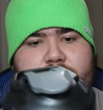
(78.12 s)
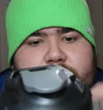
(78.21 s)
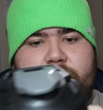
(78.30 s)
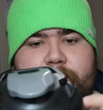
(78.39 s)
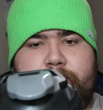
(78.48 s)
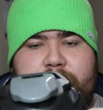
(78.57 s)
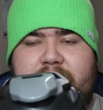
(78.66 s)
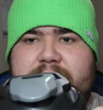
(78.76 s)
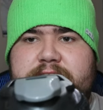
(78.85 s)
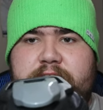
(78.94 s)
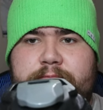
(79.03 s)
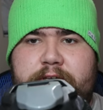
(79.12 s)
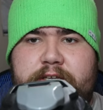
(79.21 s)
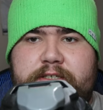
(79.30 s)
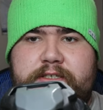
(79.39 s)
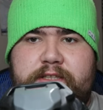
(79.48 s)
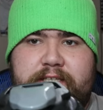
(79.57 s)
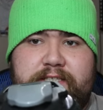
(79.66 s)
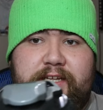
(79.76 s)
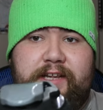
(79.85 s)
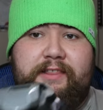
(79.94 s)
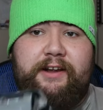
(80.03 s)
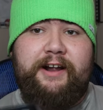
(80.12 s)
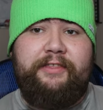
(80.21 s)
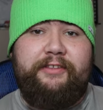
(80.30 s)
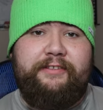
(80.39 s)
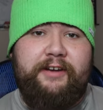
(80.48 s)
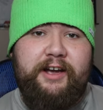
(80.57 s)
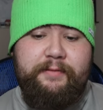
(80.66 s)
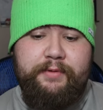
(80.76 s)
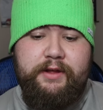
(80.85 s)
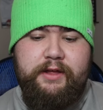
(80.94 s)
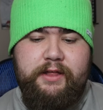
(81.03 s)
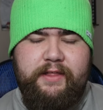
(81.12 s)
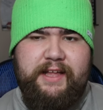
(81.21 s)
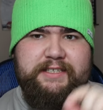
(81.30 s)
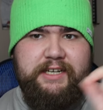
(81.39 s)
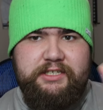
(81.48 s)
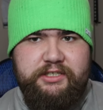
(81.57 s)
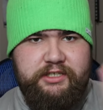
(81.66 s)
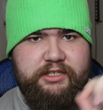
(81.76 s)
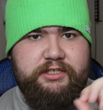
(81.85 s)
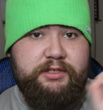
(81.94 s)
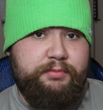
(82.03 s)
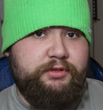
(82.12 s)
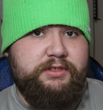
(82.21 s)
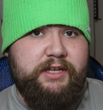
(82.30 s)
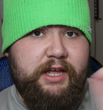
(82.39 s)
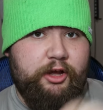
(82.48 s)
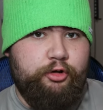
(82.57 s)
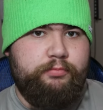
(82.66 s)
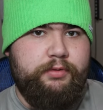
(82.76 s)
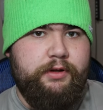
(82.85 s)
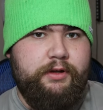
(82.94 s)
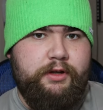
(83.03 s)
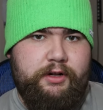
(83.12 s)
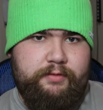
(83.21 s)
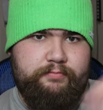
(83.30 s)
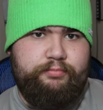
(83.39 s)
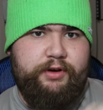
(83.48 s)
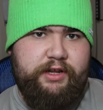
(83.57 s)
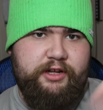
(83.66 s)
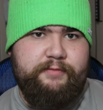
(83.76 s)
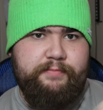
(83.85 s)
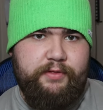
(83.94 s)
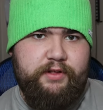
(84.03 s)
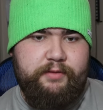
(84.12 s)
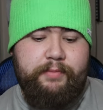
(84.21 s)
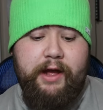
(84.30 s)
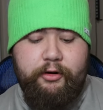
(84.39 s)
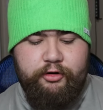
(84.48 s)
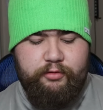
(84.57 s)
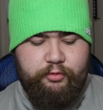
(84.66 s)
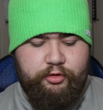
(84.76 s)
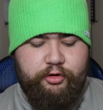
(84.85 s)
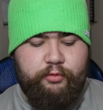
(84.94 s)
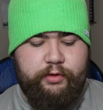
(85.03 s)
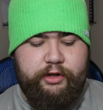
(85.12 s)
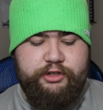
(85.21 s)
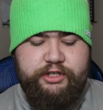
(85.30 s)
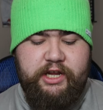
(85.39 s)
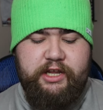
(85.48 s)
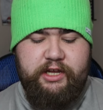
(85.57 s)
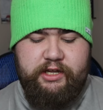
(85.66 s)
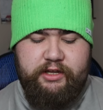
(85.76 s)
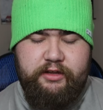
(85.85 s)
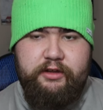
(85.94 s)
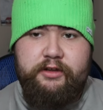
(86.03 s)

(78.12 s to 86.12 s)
the plastic piece that's in there at the top, that's actually supposed to help break up the powder more when you're shaking it.